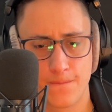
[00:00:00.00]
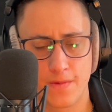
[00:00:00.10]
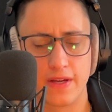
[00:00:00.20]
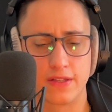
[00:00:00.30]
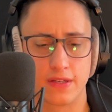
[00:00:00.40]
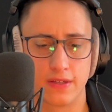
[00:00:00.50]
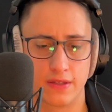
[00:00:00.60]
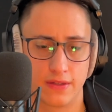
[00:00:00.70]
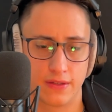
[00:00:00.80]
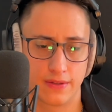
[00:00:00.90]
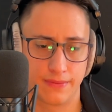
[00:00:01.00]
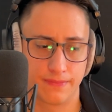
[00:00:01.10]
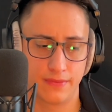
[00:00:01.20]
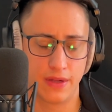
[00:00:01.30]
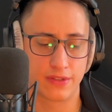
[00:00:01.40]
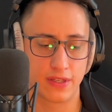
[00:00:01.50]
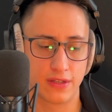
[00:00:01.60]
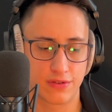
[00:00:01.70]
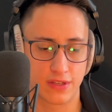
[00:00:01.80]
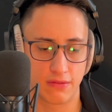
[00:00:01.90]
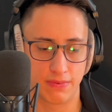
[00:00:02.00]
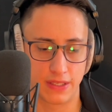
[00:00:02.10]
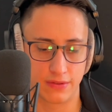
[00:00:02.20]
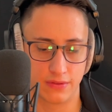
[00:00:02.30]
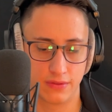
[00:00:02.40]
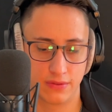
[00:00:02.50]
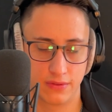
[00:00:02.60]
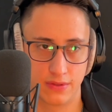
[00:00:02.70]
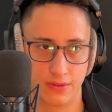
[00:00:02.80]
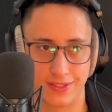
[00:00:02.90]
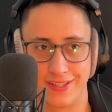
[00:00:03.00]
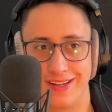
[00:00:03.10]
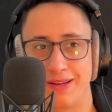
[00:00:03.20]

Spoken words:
It's an interesting puzzle. Like I say, I like